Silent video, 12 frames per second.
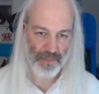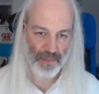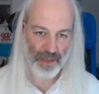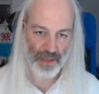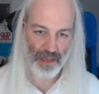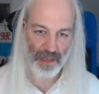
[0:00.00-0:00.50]

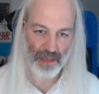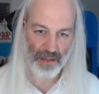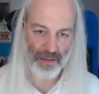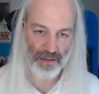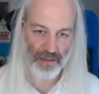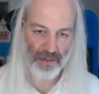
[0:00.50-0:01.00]

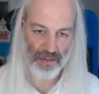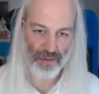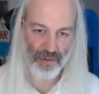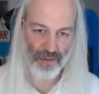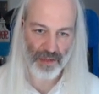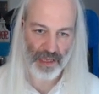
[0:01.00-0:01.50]
and
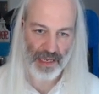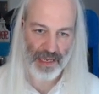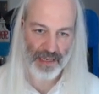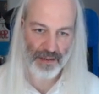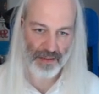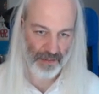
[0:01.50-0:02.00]
do
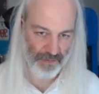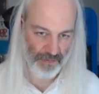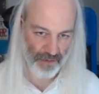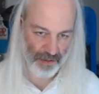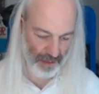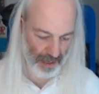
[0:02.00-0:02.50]
that,
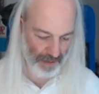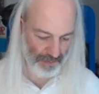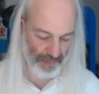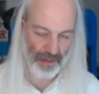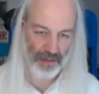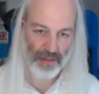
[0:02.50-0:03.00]
for example.